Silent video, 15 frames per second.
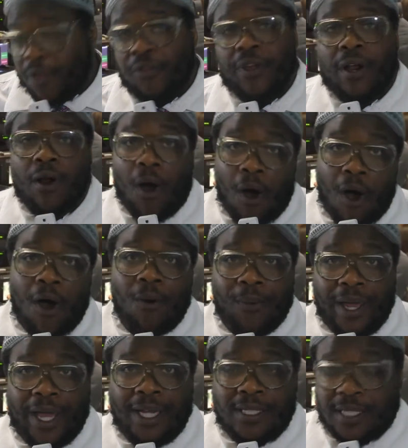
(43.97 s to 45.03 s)
they're
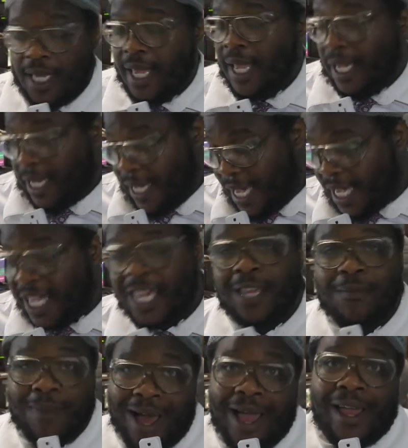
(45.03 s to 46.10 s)
always
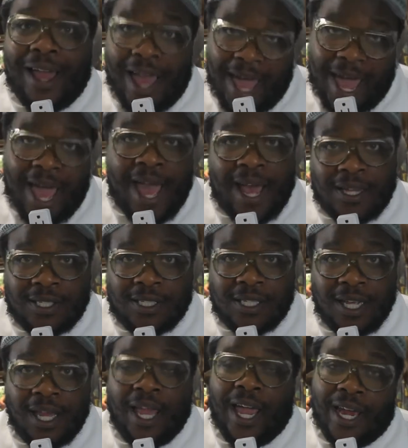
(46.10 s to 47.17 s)
kicking my ass,